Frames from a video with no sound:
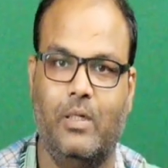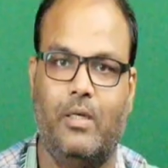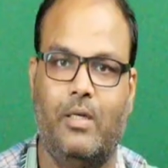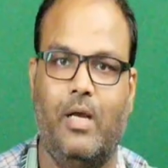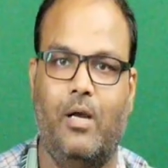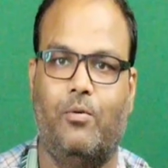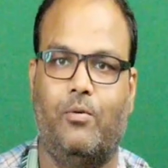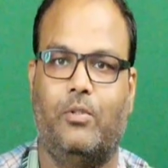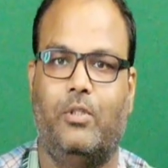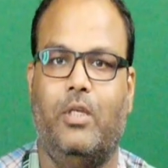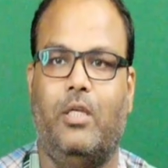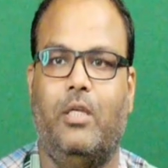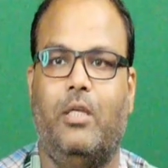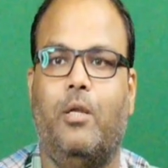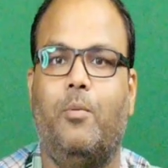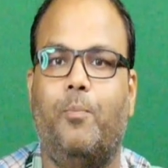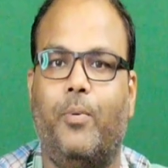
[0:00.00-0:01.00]
Now
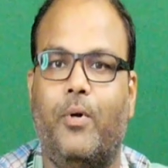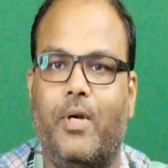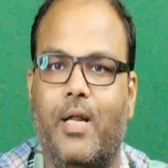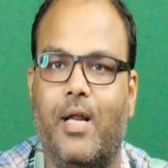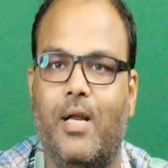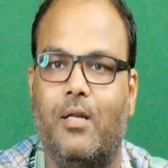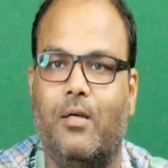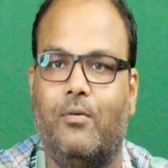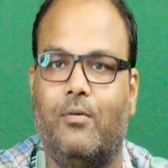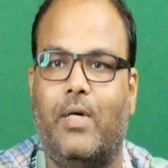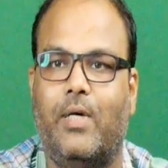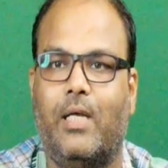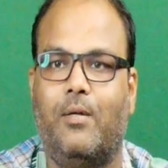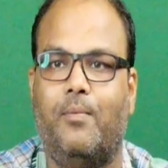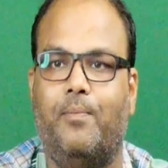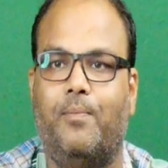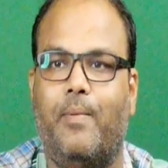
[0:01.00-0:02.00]
the important of
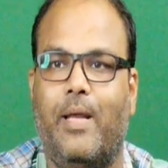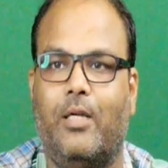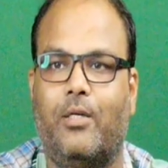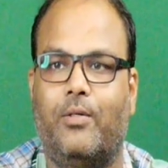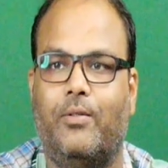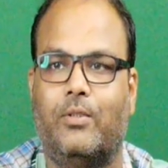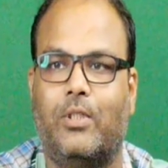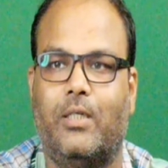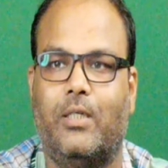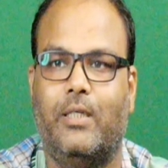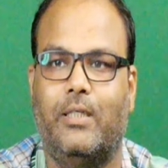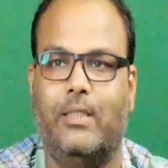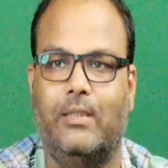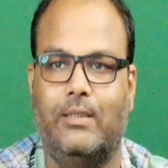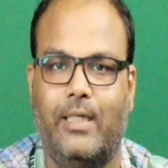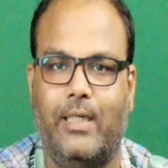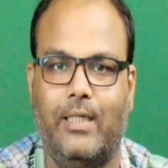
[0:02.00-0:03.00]
RF micro circuit
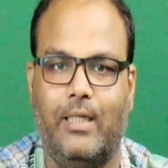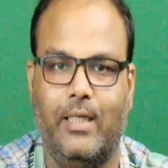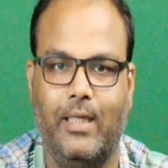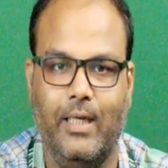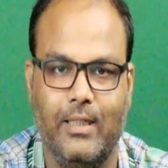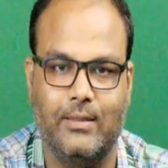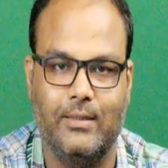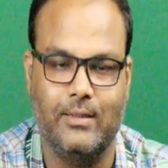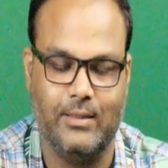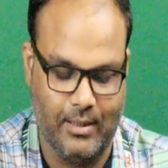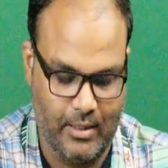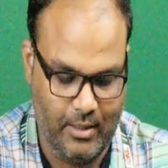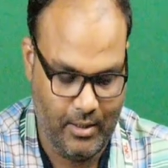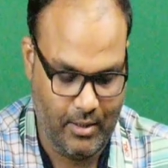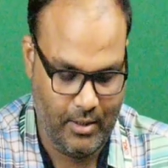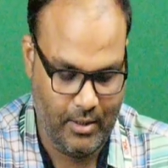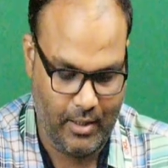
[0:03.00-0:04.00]
design is
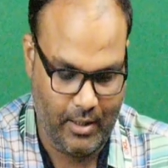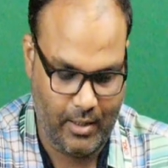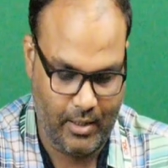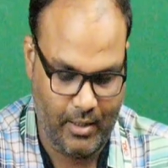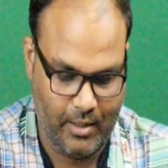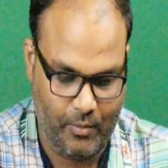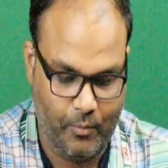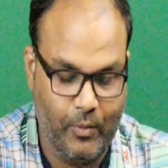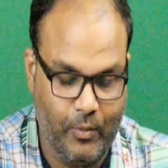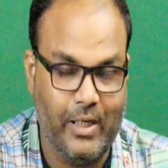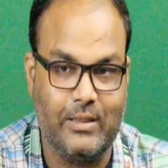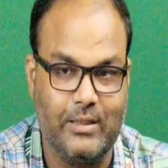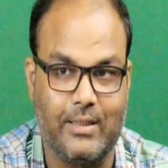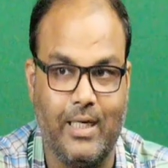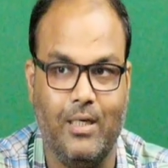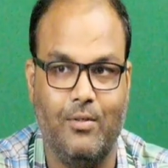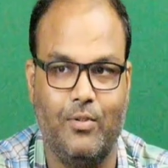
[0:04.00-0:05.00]
we will
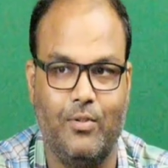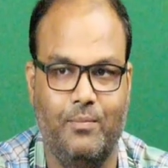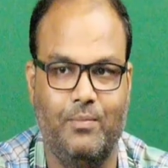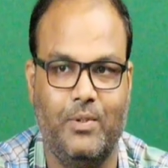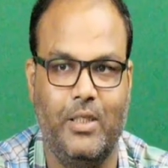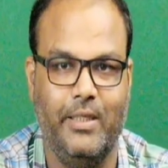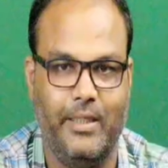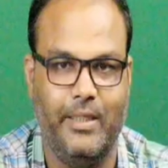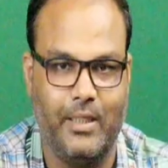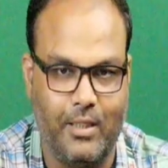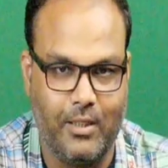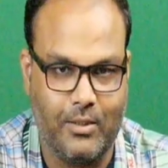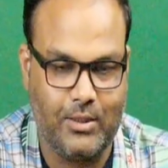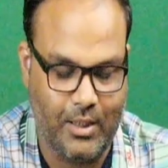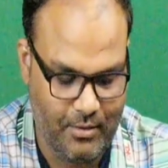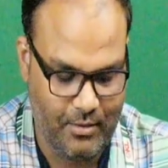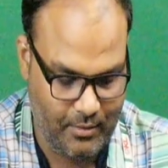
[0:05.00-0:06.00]
start from the
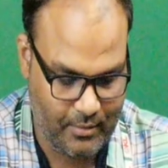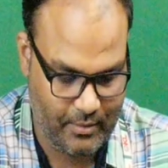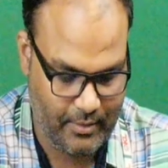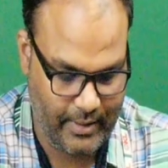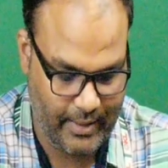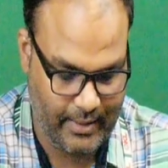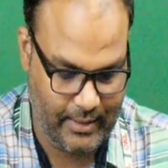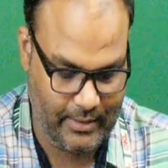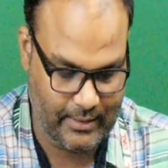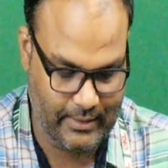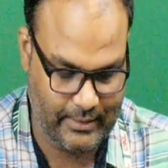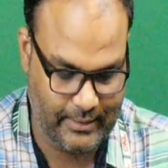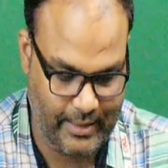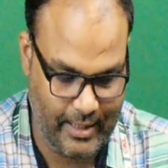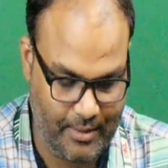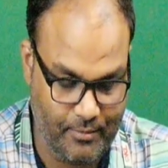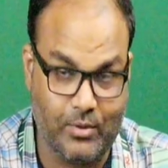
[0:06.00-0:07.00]
introduction, that is
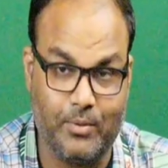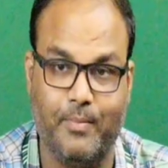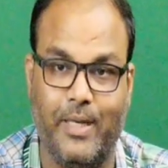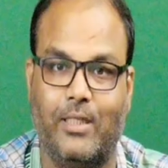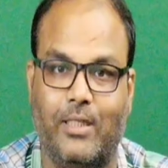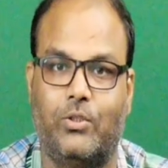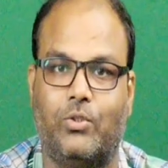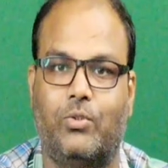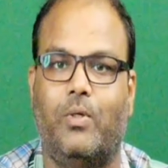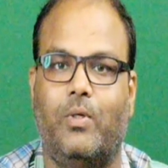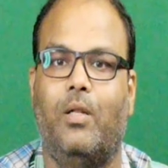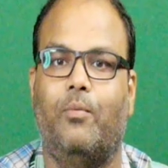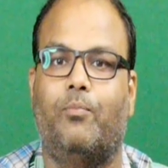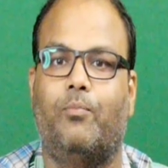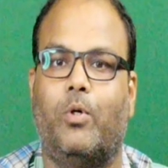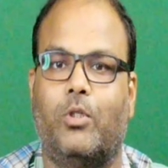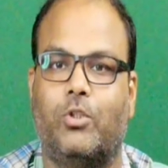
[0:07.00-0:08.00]
James
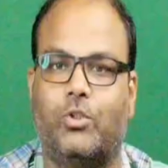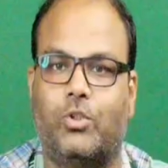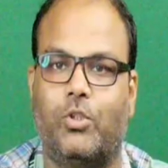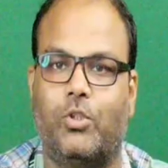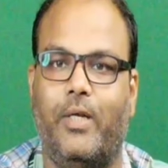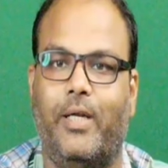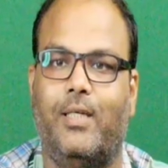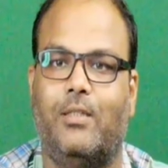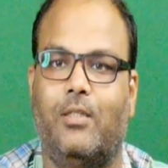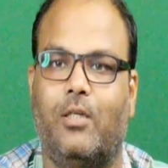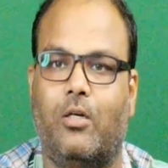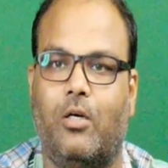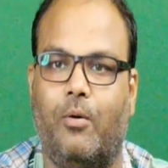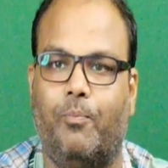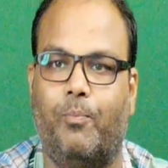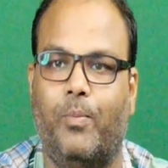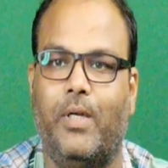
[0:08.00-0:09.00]
Maxwell postulate the
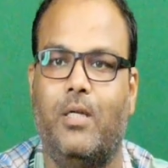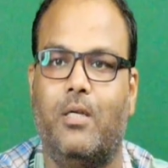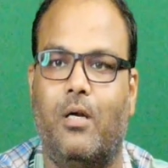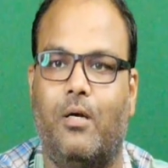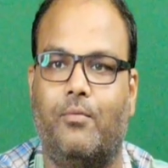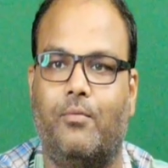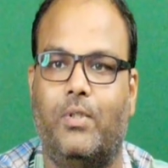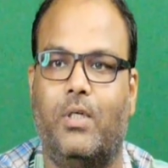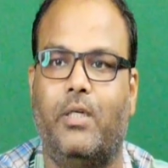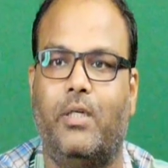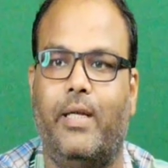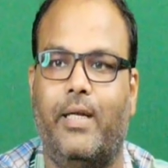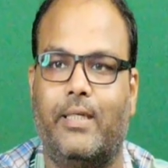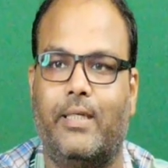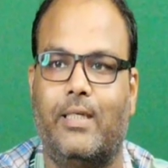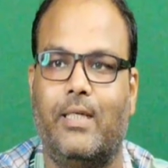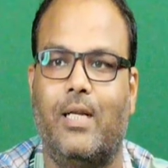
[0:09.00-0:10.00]
coupling of the
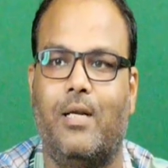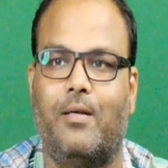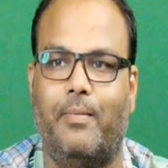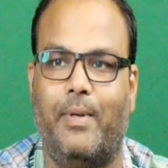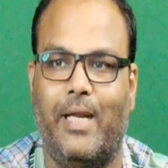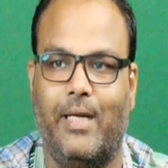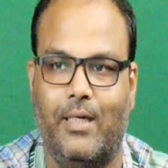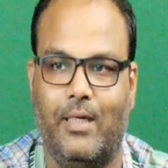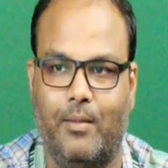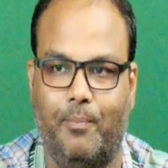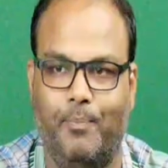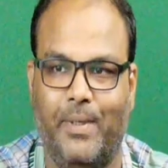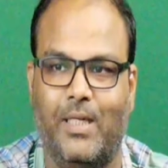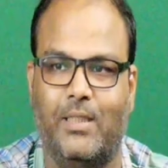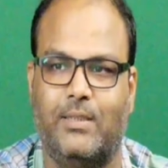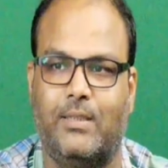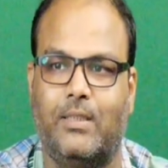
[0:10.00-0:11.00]
electric and magnetic
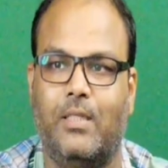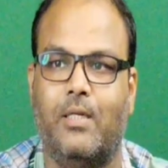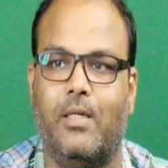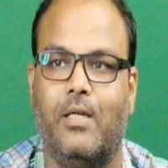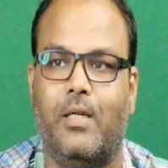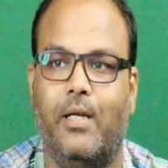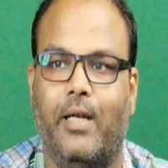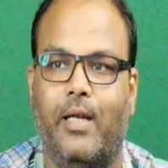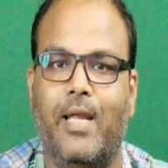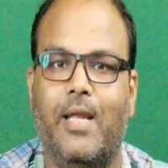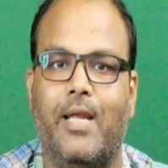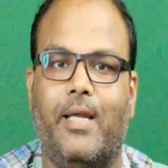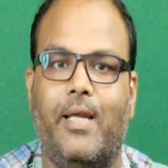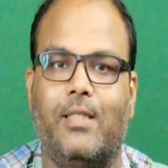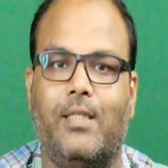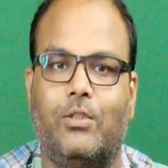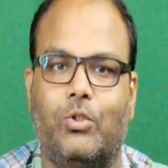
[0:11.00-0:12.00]
fields
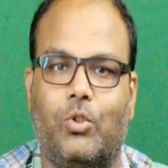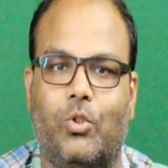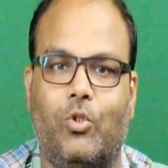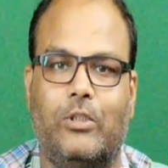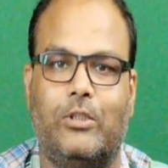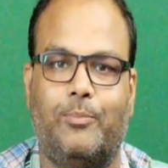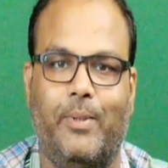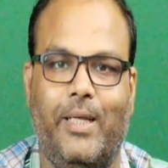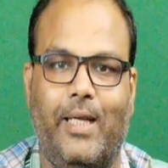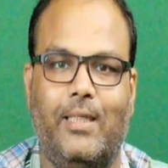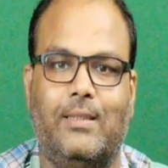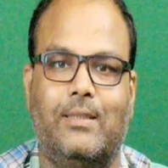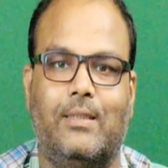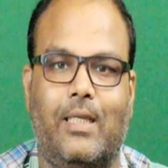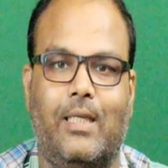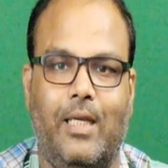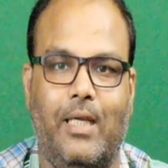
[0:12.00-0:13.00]
linkage through space
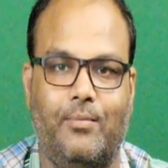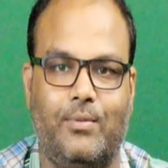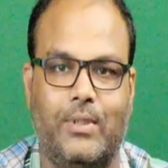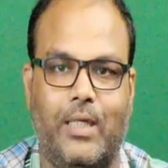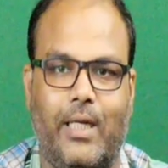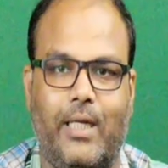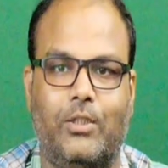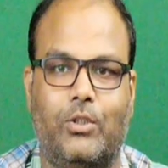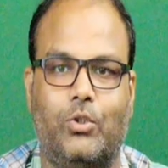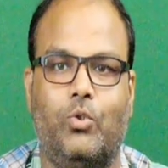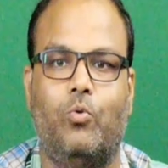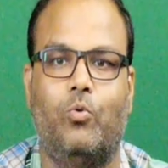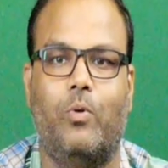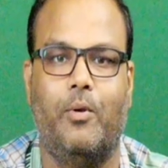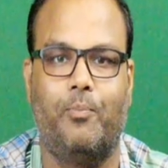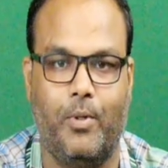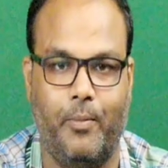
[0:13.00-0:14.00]
gives rise to
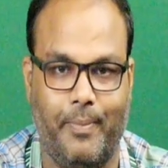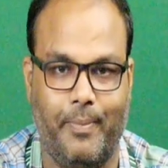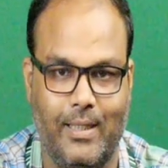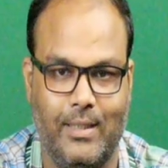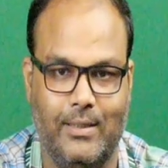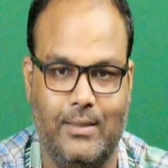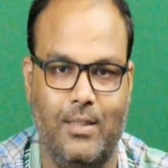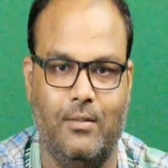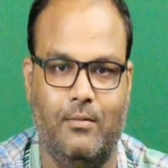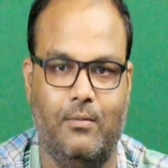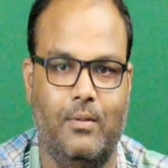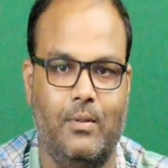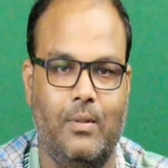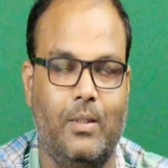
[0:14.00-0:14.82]
wave propagation.